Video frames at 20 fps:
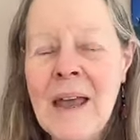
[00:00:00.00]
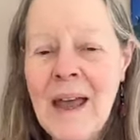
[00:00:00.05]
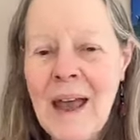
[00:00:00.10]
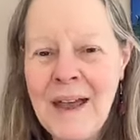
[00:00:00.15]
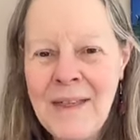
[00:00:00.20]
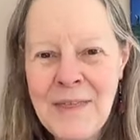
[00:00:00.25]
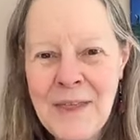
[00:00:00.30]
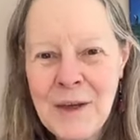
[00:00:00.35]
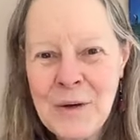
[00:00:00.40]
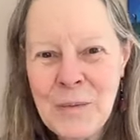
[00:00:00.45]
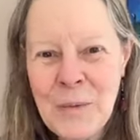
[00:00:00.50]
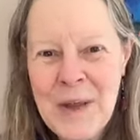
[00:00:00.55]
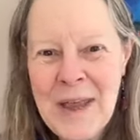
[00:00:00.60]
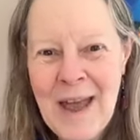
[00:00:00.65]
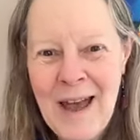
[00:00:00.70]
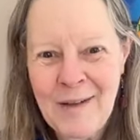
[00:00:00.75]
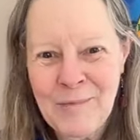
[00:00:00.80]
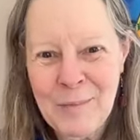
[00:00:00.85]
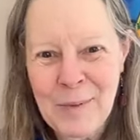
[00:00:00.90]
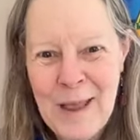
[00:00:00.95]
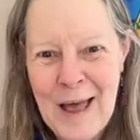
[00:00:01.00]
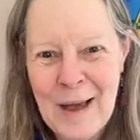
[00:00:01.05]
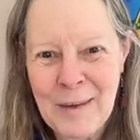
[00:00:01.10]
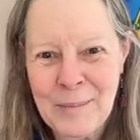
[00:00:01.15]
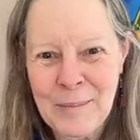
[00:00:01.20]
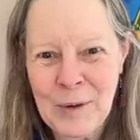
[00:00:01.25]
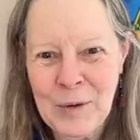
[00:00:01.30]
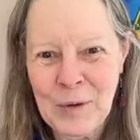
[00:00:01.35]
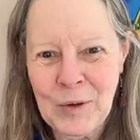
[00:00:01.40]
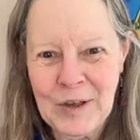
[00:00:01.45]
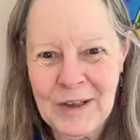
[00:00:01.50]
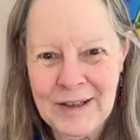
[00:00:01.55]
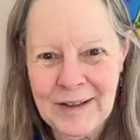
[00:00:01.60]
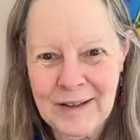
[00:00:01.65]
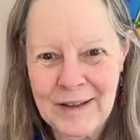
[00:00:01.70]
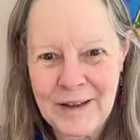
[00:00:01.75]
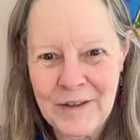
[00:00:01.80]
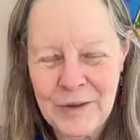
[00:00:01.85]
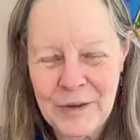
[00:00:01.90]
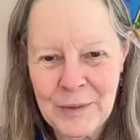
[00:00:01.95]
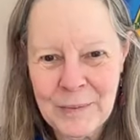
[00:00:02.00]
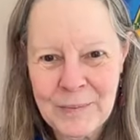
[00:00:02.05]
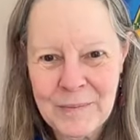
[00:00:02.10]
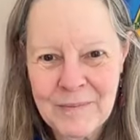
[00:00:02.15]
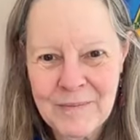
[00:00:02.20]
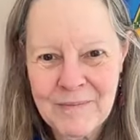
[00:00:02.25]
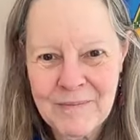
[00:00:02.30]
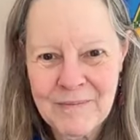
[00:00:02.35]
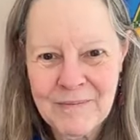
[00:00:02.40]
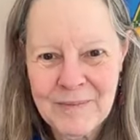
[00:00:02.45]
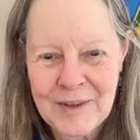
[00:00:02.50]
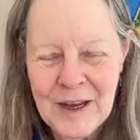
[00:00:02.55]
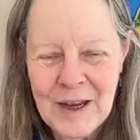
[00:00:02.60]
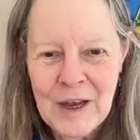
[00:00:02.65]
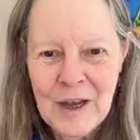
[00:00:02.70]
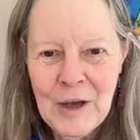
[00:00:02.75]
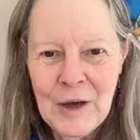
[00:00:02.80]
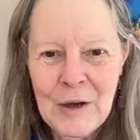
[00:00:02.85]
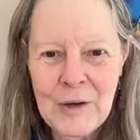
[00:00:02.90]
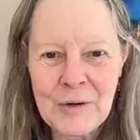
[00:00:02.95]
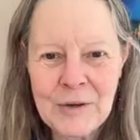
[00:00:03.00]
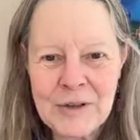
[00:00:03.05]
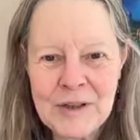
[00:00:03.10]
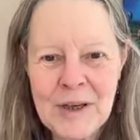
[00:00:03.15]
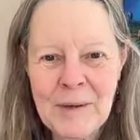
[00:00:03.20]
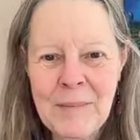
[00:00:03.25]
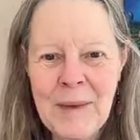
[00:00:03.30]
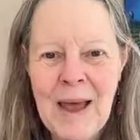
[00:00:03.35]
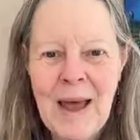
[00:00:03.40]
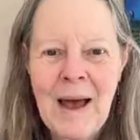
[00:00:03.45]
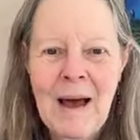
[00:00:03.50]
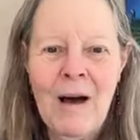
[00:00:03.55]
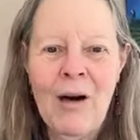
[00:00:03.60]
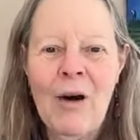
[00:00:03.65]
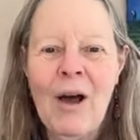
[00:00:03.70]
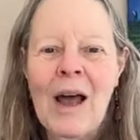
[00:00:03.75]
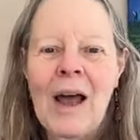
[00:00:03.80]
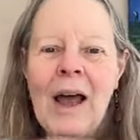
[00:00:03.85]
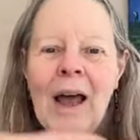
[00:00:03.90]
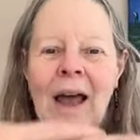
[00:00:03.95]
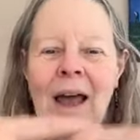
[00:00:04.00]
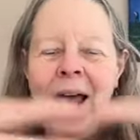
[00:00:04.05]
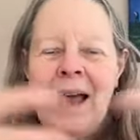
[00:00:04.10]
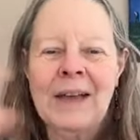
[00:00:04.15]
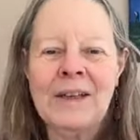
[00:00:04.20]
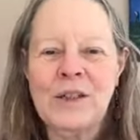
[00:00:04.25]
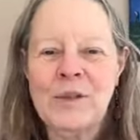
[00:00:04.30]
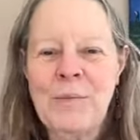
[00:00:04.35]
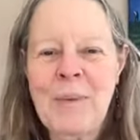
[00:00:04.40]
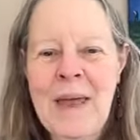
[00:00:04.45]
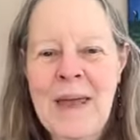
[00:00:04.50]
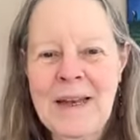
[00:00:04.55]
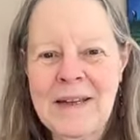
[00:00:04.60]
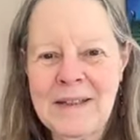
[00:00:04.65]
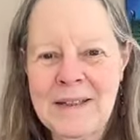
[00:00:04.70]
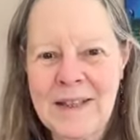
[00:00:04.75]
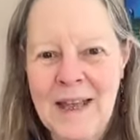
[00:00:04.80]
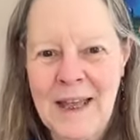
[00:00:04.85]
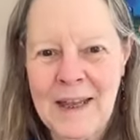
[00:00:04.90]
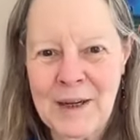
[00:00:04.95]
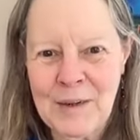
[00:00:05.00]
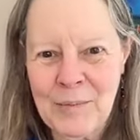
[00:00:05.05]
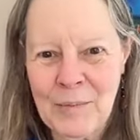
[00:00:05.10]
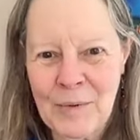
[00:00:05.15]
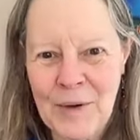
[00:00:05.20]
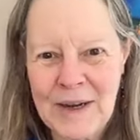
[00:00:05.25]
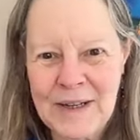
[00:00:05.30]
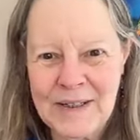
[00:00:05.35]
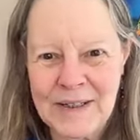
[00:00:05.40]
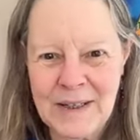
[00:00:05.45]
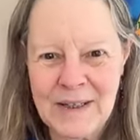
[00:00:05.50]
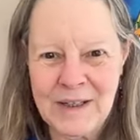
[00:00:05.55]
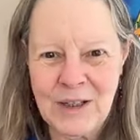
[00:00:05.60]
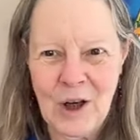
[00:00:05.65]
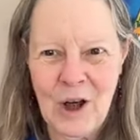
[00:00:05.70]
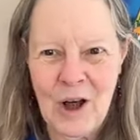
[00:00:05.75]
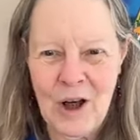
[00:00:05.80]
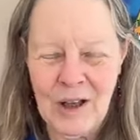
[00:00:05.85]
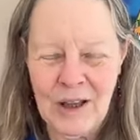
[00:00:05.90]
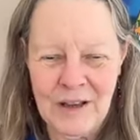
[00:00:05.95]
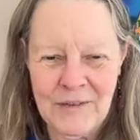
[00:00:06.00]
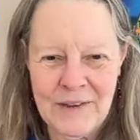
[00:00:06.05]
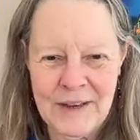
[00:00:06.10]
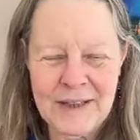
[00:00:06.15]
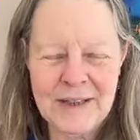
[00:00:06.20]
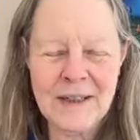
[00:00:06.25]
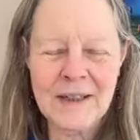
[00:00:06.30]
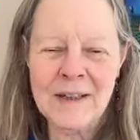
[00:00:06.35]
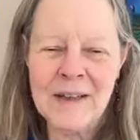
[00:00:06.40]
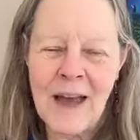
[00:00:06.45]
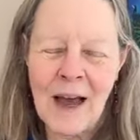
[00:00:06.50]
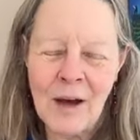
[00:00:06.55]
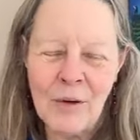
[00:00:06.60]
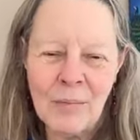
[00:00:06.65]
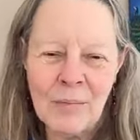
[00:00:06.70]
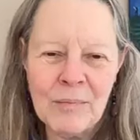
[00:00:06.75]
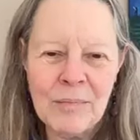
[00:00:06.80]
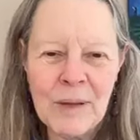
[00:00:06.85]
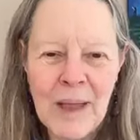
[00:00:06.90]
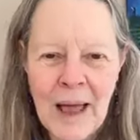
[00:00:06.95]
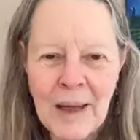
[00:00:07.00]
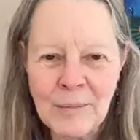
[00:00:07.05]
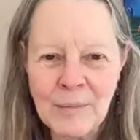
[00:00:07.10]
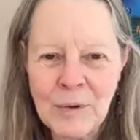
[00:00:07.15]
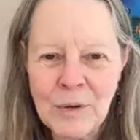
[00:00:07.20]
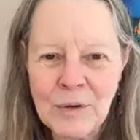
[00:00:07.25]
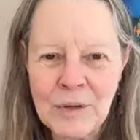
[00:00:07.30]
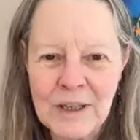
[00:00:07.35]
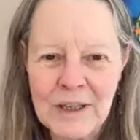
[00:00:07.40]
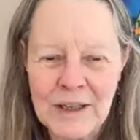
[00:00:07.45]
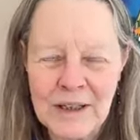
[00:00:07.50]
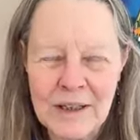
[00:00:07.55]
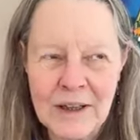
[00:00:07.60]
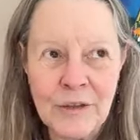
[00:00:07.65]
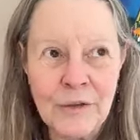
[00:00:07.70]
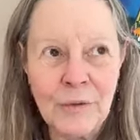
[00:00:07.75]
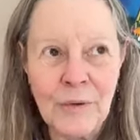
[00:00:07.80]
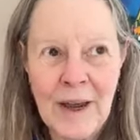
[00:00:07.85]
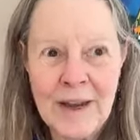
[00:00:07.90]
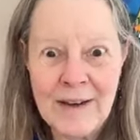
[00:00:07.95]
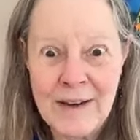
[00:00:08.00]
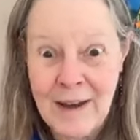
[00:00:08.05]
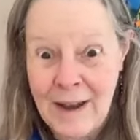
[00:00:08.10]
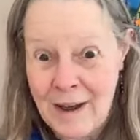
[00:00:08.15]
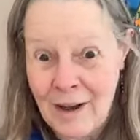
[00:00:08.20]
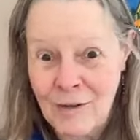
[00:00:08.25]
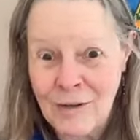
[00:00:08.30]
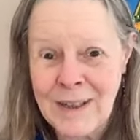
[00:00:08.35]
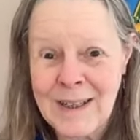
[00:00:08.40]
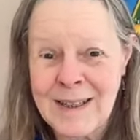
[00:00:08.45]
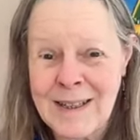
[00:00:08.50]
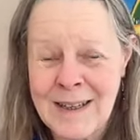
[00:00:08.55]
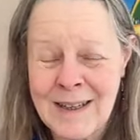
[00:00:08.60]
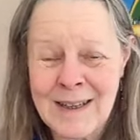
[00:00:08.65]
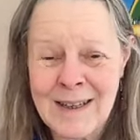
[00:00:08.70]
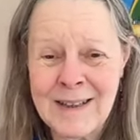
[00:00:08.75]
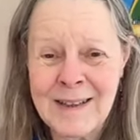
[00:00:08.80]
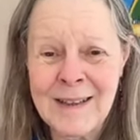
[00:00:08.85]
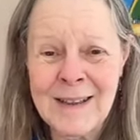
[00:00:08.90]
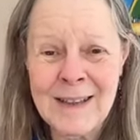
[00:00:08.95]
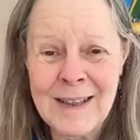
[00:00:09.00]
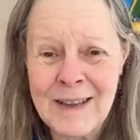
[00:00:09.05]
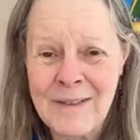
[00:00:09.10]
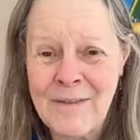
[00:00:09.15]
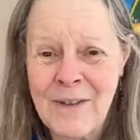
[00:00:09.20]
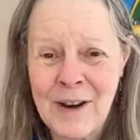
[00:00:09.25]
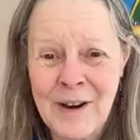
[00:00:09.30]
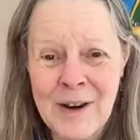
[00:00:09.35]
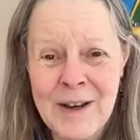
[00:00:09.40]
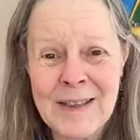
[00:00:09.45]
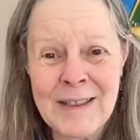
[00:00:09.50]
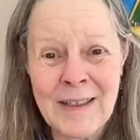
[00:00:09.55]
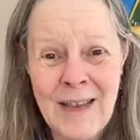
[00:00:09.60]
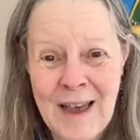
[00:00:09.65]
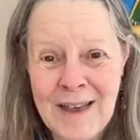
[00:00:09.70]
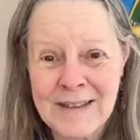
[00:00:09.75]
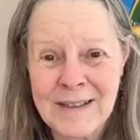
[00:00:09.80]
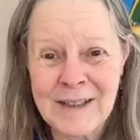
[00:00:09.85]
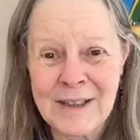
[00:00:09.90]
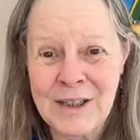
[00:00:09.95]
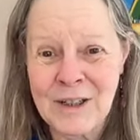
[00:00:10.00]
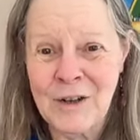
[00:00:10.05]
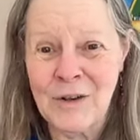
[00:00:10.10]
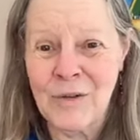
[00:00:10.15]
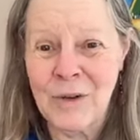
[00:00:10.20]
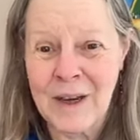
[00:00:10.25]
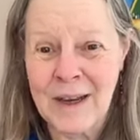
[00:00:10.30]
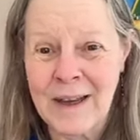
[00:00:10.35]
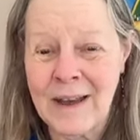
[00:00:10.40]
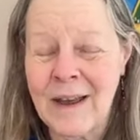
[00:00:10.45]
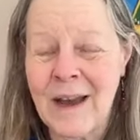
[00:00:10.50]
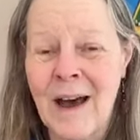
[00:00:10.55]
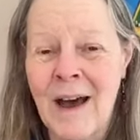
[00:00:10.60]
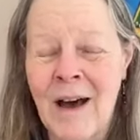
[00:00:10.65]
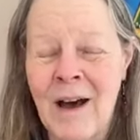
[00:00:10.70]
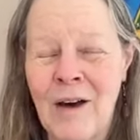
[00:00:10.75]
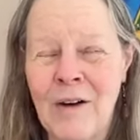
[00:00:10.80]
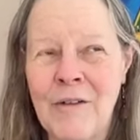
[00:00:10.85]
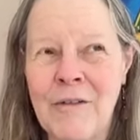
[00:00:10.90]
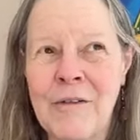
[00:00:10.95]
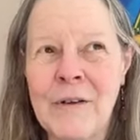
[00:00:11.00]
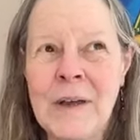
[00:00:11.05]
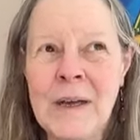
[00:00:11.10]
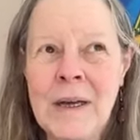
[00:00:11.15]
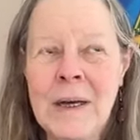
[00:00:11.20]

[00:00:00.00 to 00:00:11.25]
And then we have Black Moon Lilith, who somehow expands and embraces all of it. Now, Black Moon Lilith right now is in the very last degree of